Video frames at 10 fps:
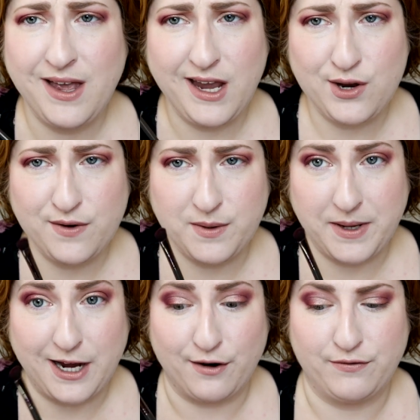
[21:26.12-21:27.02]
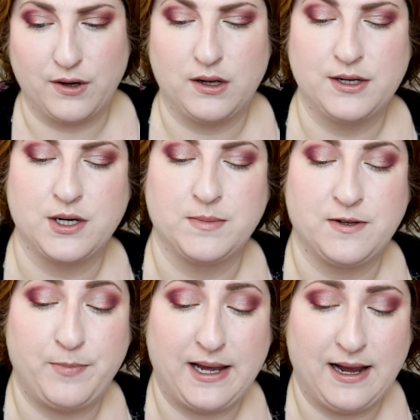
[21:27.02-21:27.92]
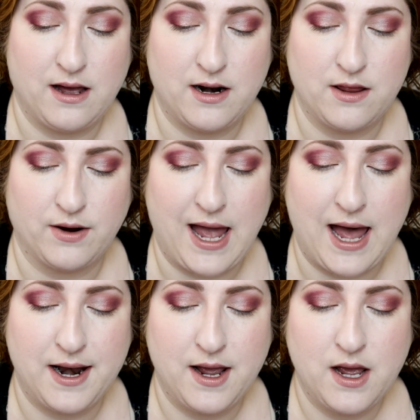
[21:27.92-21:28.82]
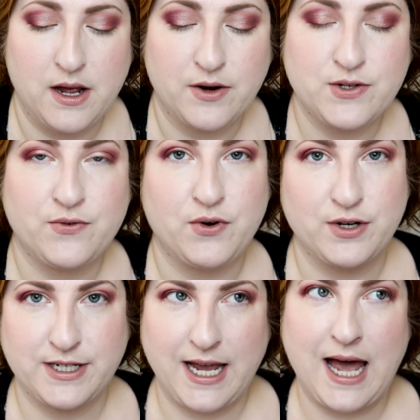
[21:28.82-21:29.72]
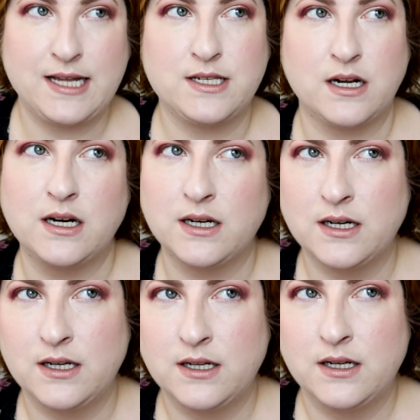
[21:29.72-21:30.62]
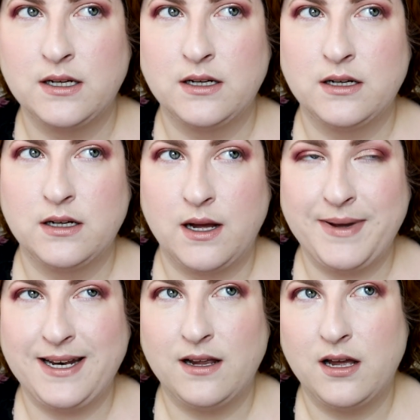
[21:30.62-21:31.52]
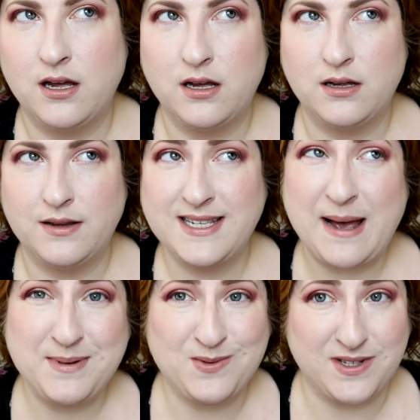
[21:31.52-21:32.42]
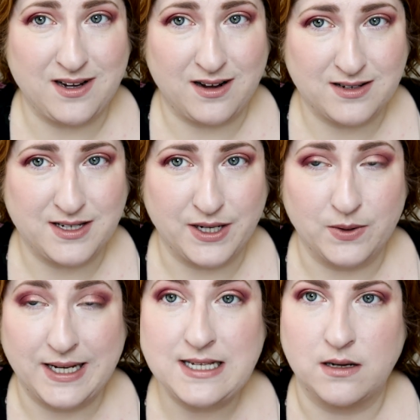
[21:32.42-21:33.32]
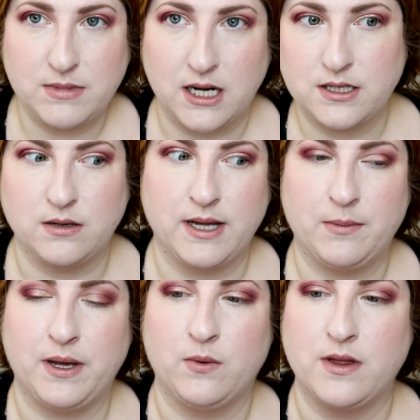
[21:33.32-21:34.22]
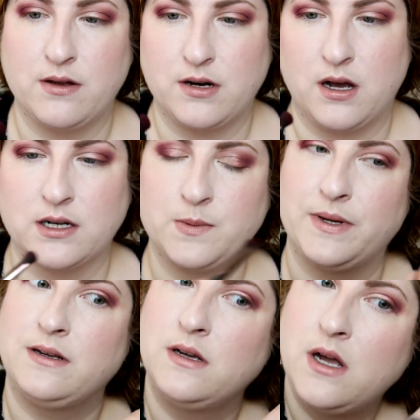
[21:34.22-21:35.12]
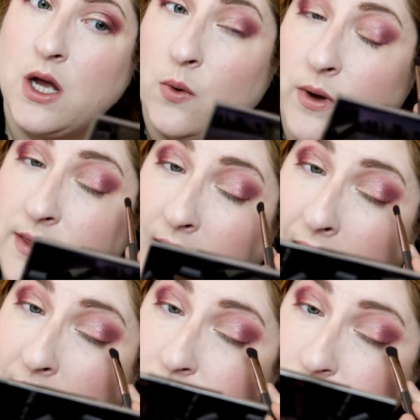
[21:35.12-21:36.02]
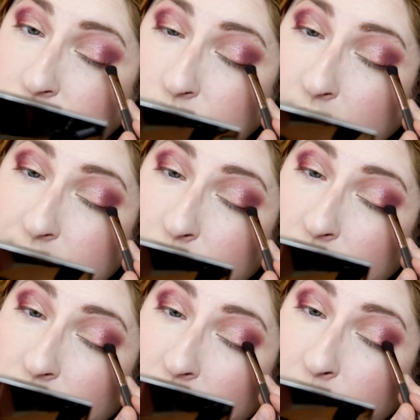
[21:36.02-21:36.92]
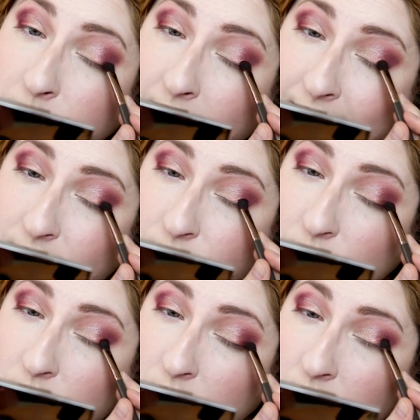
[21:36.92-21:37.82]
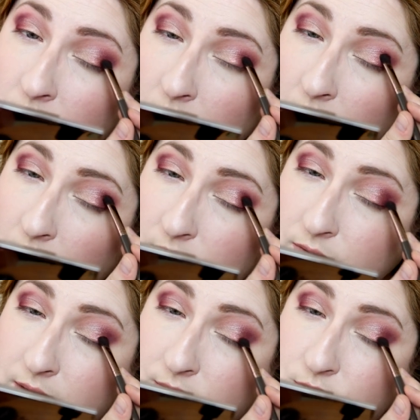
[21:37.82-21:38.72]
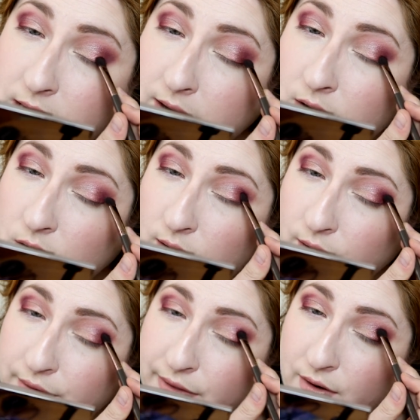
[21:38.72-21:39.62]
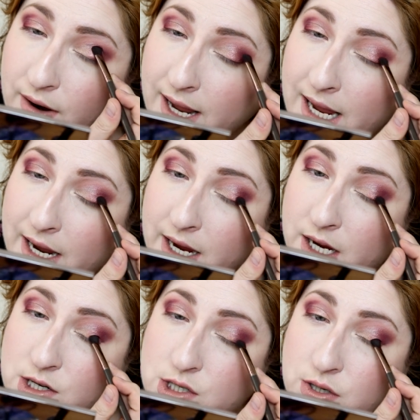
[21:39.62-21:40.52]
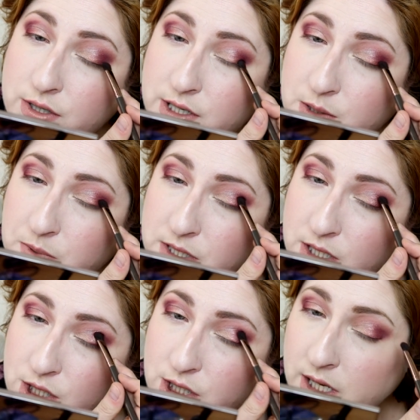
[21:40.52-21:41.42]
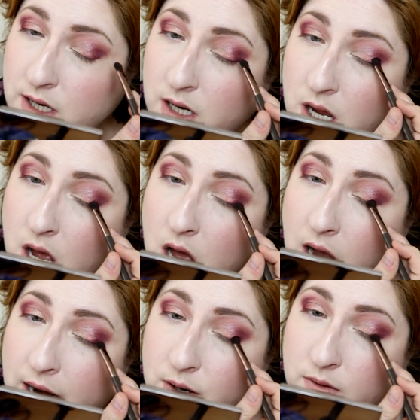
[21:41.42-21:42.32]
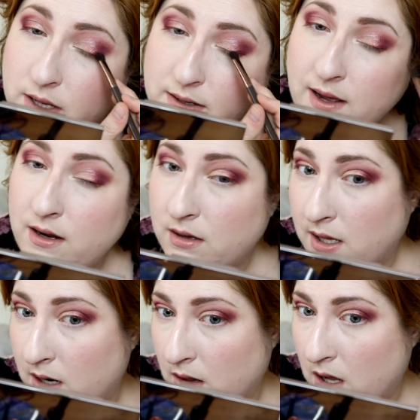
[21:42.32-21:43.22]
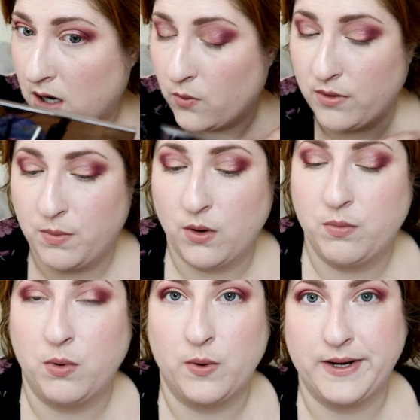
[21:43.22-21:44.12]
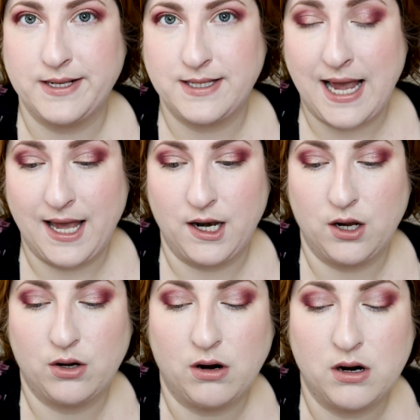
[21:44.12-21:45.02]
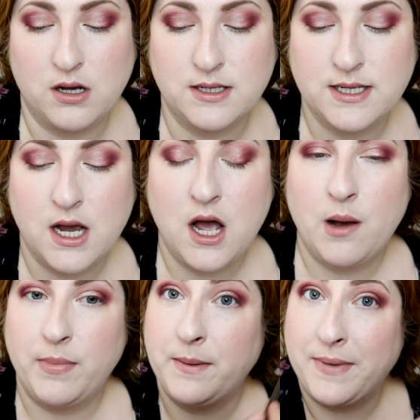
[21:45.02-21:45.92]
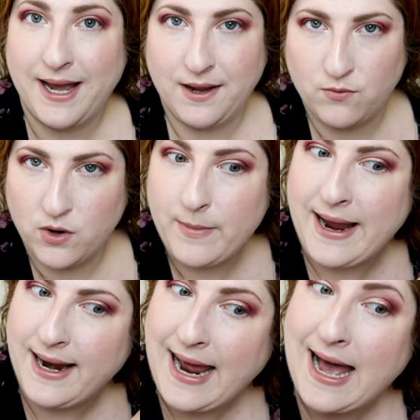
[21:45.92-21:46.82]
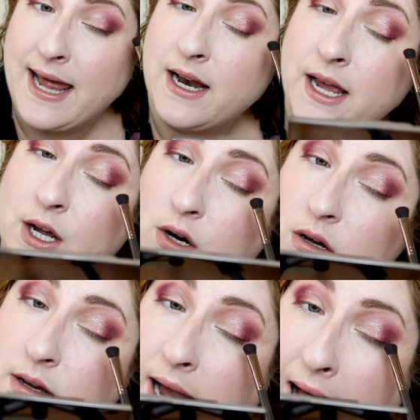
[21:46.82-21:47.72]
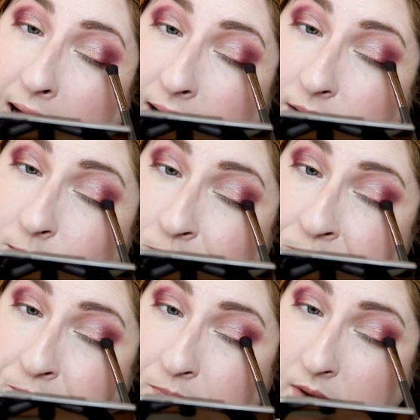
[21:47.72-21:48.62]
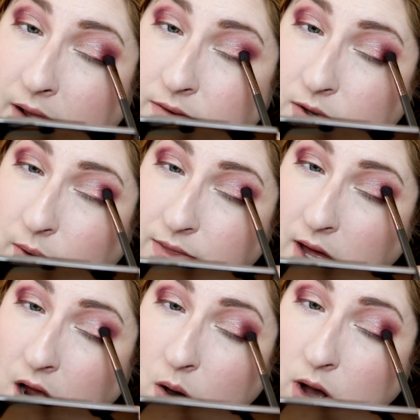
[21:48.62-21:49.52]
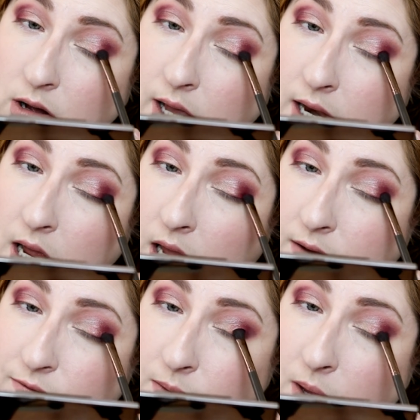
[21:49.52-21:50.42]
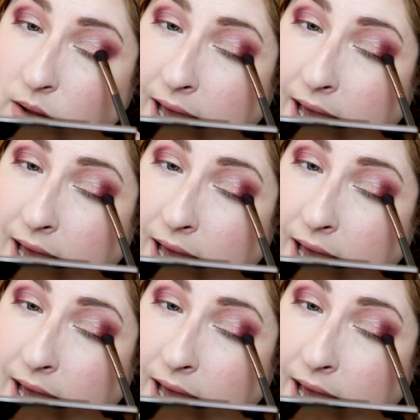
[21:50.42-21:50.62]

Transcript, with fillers: you do have to be careful in terms of picking out another cat because of course cats are I mean, this happens with dogs too. Like some dogs don't like being with other dogs, but with cats, you do have to be very mindful of their gender, their age, their disposition. I knew that Teddy could get along with both boys and girls, but my roommate had a girl cat, and so I thought, oh, I'll get a female